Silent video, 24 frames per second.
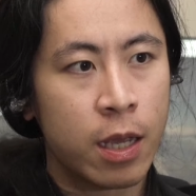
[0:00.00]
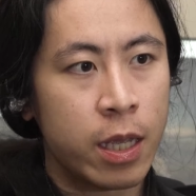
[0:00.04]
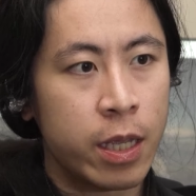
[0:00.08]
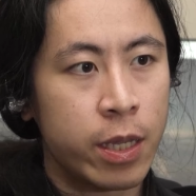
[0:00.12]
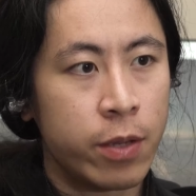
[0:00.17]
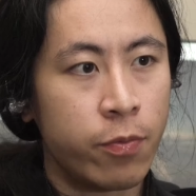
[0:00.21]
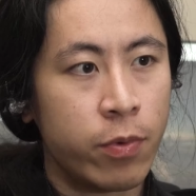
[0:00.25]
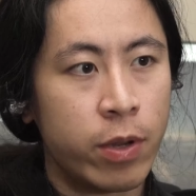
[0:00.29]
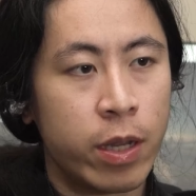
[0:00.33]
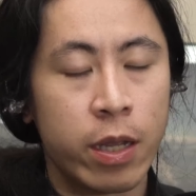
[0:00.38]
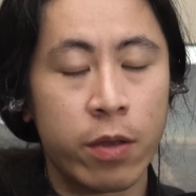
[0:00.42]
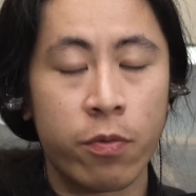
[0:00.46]

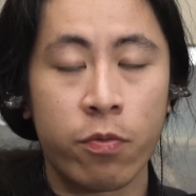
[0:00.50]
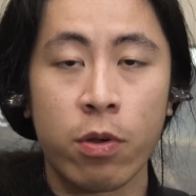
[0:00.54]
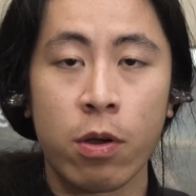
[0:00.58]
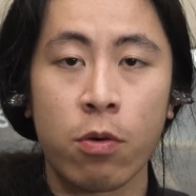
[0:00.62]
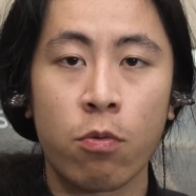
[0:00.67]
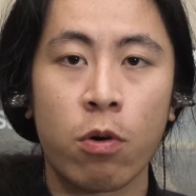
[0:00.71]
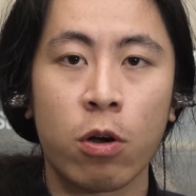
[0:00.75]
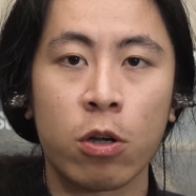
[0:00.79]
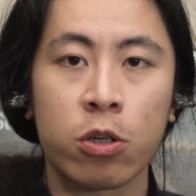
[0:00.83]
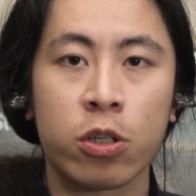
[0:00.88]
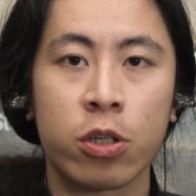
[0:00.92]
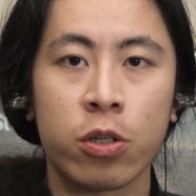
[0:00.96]
even if you're
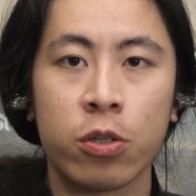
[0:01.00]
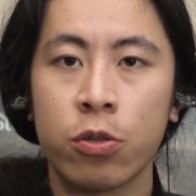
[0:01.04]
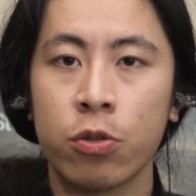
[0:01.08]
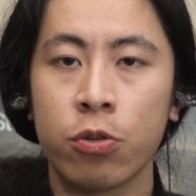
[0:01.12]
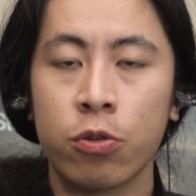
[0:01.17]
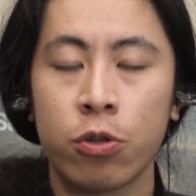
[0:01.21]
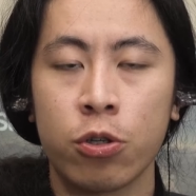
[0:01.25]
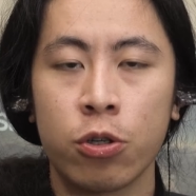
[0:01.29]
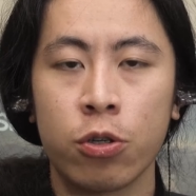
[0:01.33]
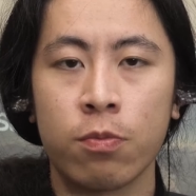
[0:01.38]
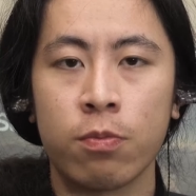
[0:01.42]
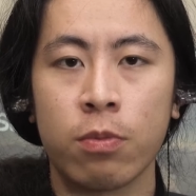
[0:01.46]
watching
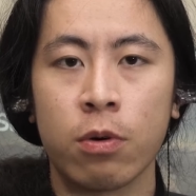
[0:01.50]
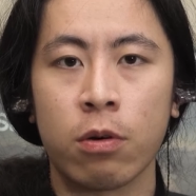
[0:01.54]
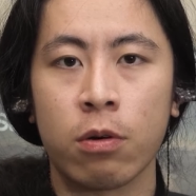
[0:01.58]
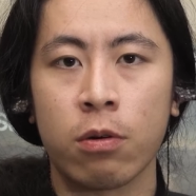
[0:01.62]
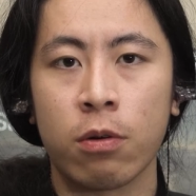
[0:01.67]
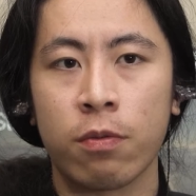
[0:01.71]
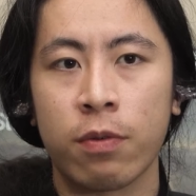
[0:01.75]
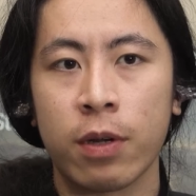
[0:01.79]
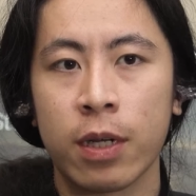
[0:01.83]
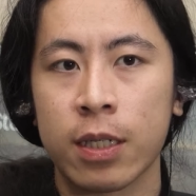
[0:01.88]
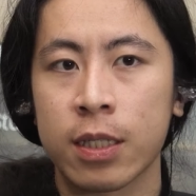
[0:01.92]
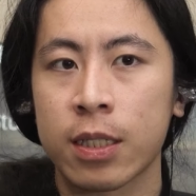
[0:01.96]
YouTube
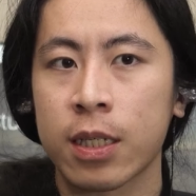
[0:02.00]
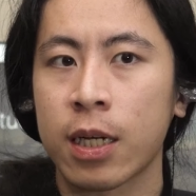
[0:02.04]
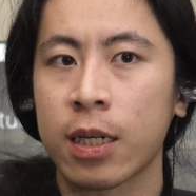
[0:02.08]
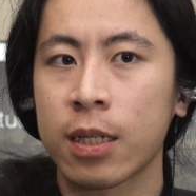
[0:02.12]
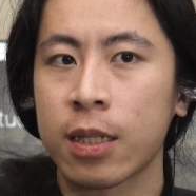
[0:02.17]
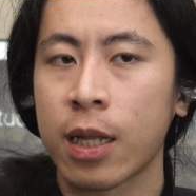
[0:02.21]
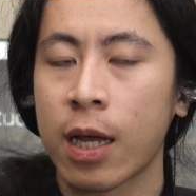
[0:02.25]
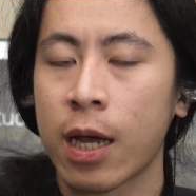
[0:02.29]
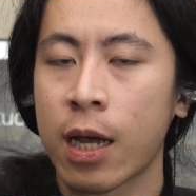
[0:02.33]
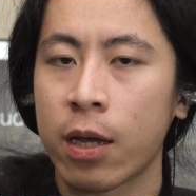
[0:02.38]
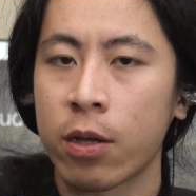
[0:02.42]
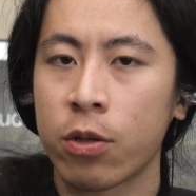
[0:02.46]
or things like
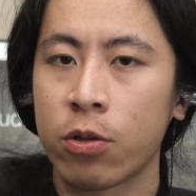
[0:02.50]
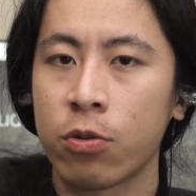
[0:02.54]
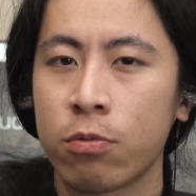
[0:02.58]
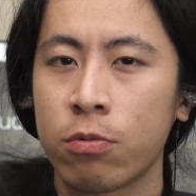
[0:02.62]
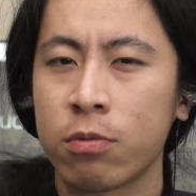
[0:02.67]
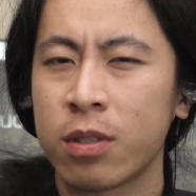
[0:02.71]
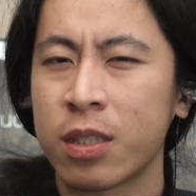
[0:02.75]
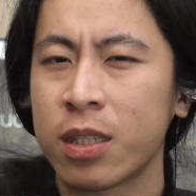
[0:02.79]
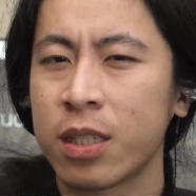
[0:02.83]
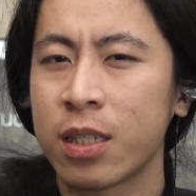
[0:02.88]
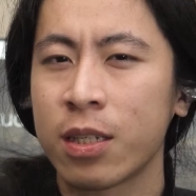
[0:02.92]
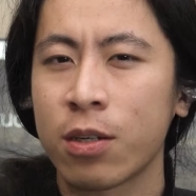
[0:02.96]
that, will
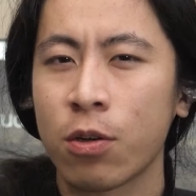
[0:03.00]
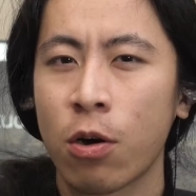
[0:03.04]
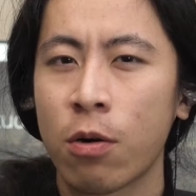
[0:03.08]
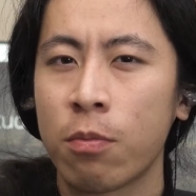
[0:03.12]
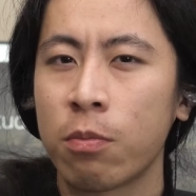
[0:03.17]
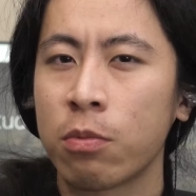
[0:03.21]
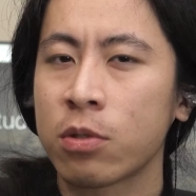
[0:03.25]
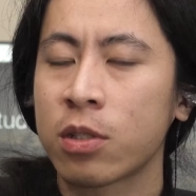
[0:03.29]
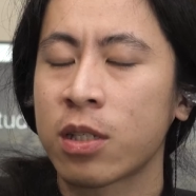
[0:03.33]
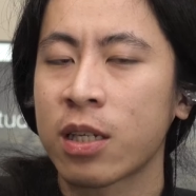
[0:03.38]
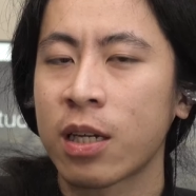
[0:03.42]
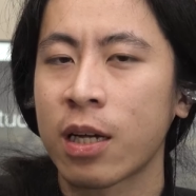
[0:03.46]
see
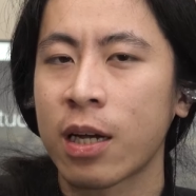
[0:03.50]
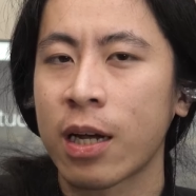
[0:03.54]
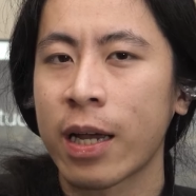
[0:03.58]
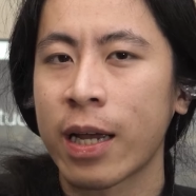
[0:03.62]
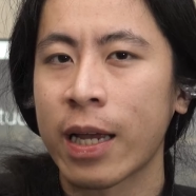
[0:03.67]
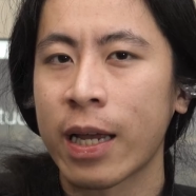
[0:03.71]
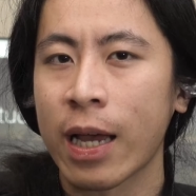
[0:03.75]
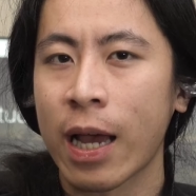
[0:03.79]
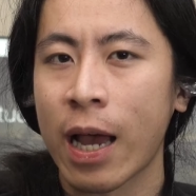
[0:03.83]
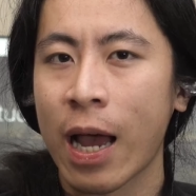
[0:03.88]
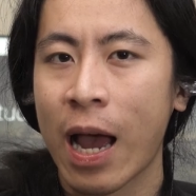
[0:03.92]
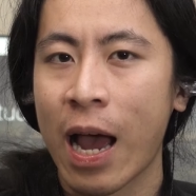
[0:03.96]
almost a
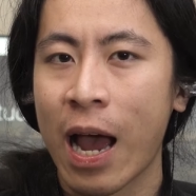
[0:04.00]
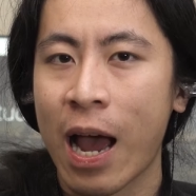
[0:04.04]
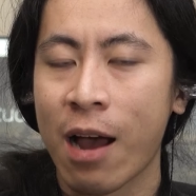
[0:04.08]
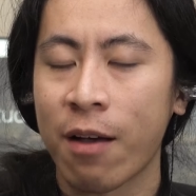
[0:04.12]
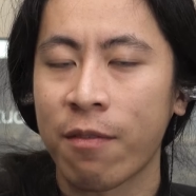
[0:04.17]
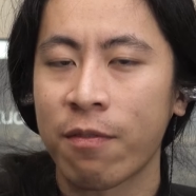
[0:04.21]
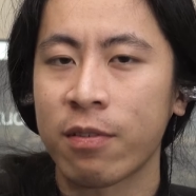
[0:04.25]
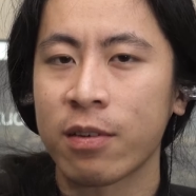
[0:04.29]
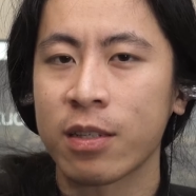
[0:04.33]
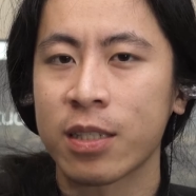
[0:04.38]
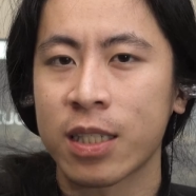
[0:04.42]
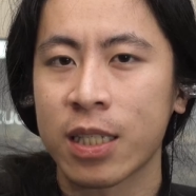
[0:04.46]

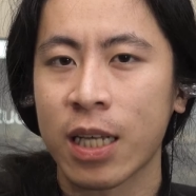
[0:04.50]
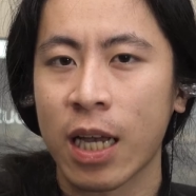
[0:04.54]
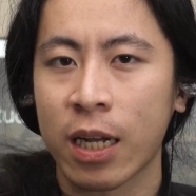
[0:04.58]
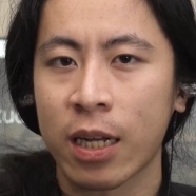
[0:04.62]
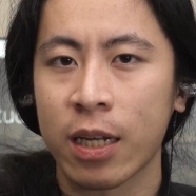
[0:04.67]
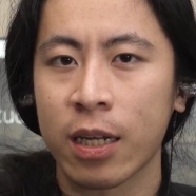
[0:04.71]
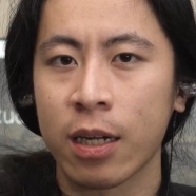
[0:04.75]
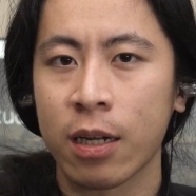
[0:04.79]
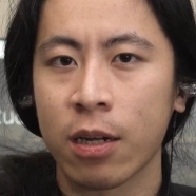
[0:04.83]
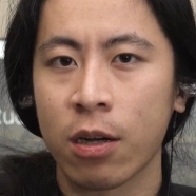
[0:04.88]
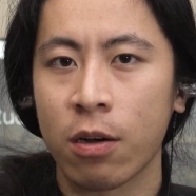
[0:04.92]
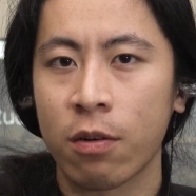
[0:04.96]
half a
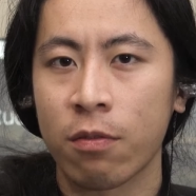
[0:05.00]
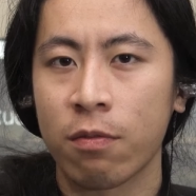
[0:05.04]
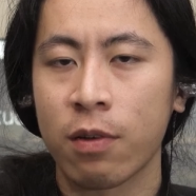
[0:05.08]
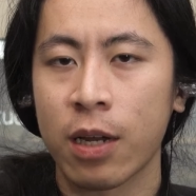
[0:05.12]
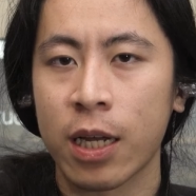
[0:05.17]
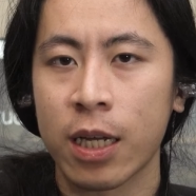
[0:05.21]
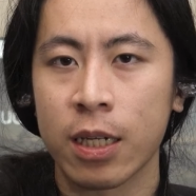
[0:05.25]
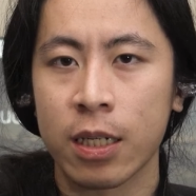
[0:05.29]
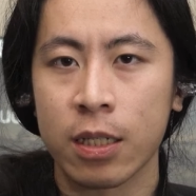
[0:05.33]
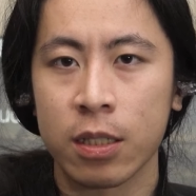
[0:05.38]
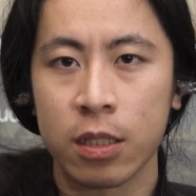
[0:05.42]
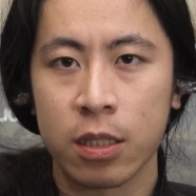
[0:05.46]
second of
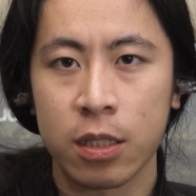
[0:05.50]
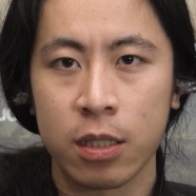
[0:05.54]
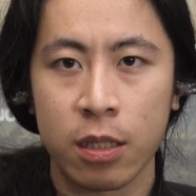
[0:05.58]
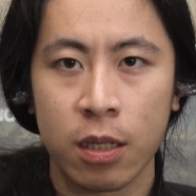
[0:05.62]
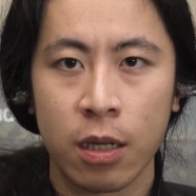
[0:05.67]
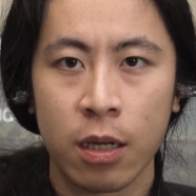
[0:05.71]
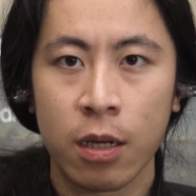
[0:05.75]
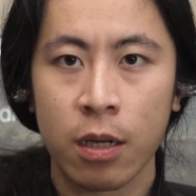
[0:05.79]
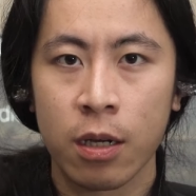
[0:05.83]
latency.